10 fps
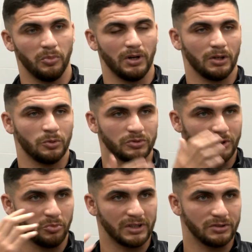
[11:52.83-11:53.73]
but can
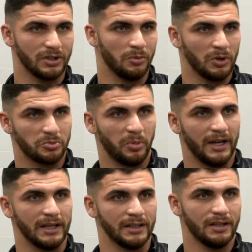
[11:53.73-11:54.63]
also bring you so much
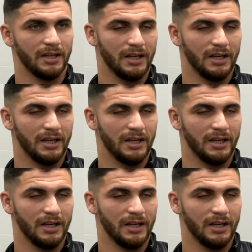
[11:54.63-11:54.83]
pain,